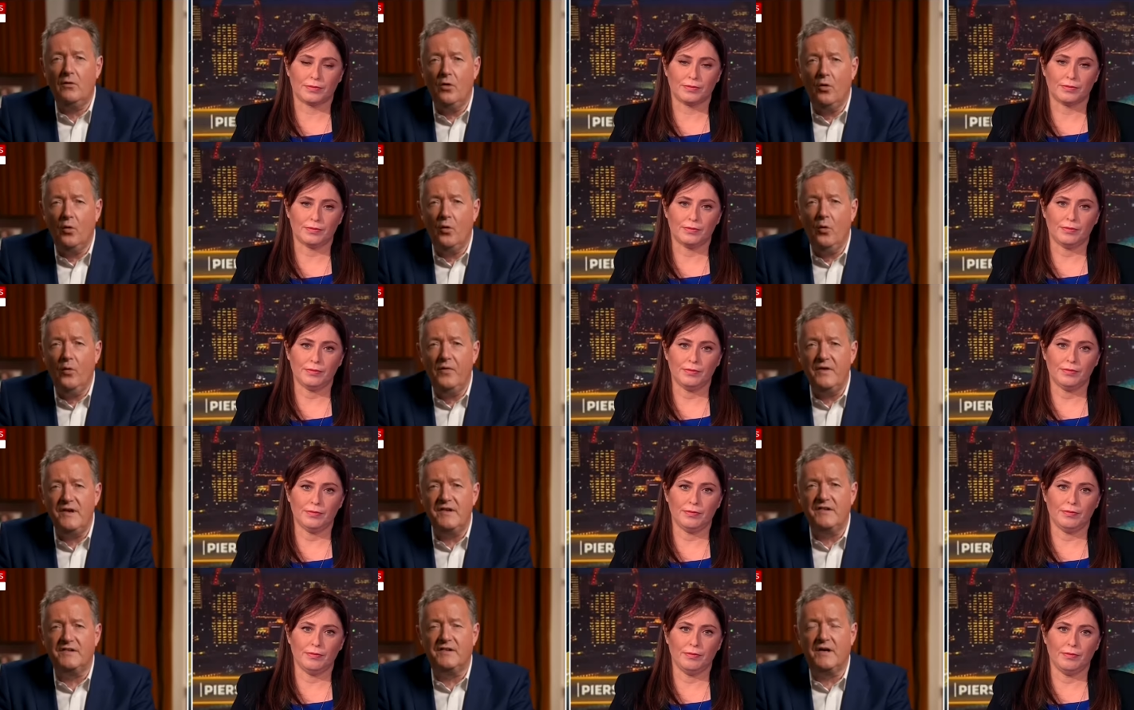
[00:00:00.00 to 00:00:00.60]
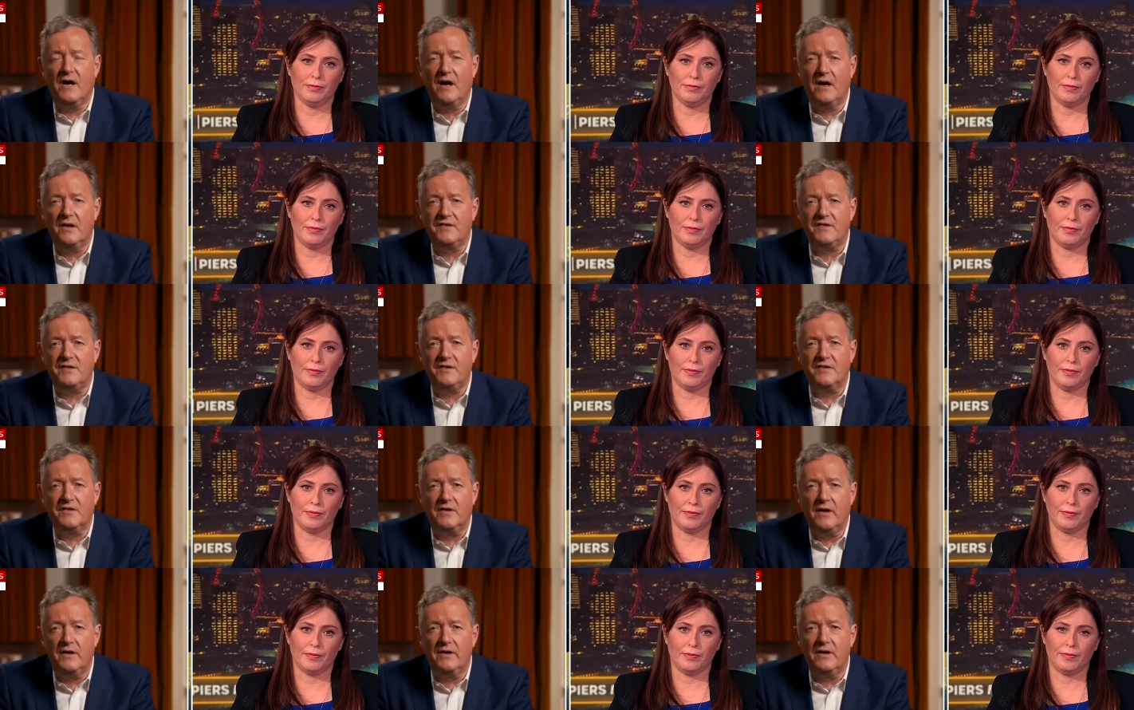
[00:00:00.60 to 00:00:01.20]
Speaker 1: are all these
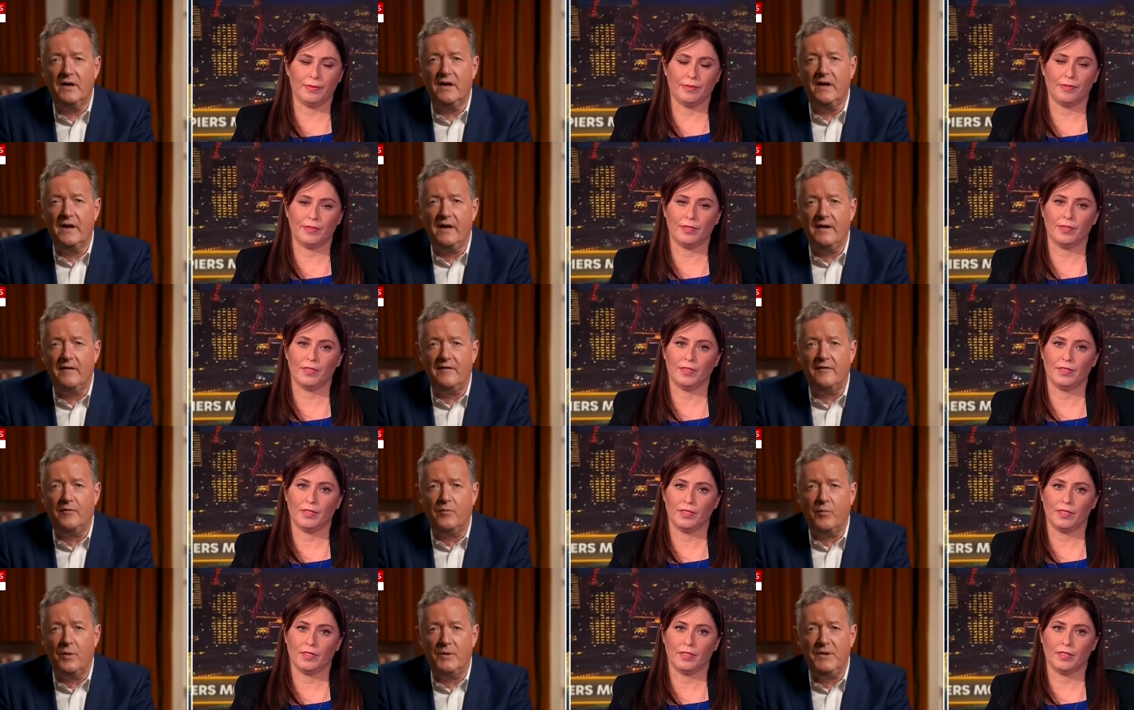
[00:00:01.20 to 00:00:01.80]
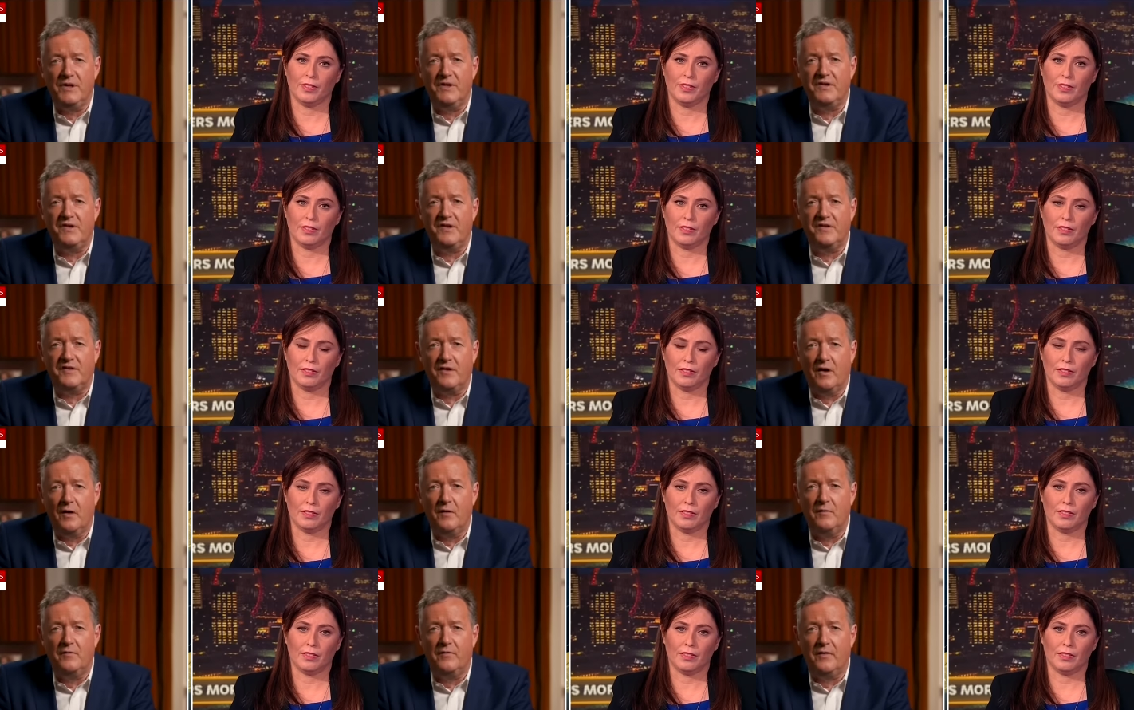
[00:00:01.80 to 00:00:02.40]
Gazans going to live when this
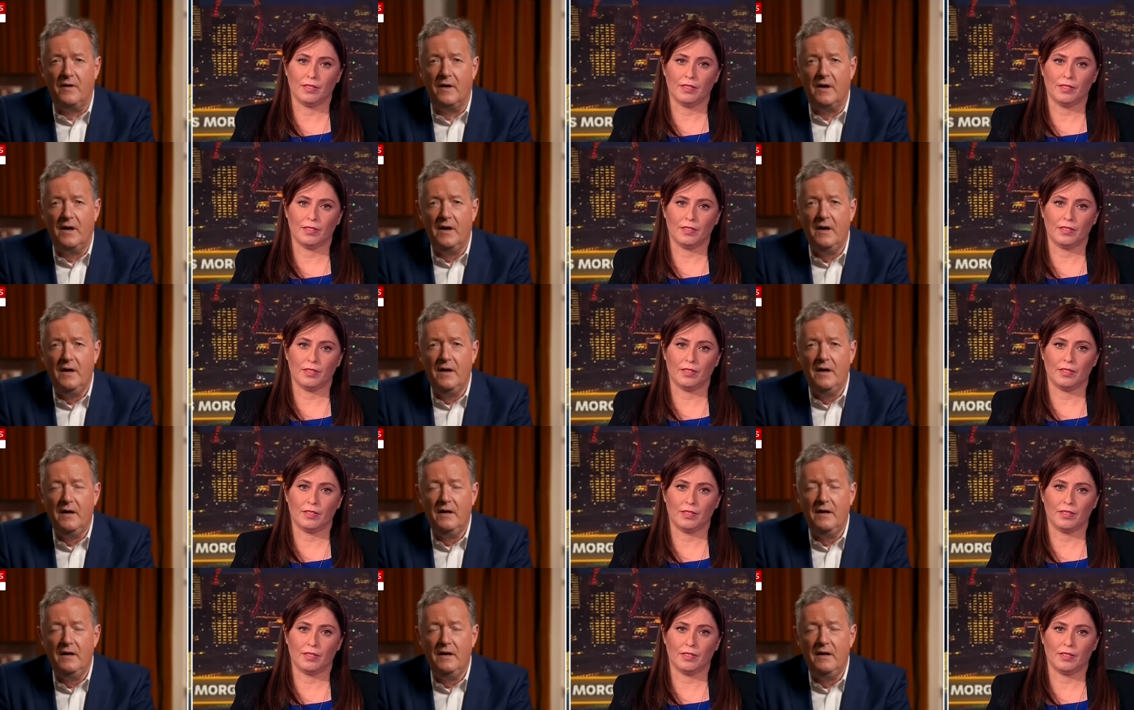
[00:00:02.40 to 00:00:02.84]
is over?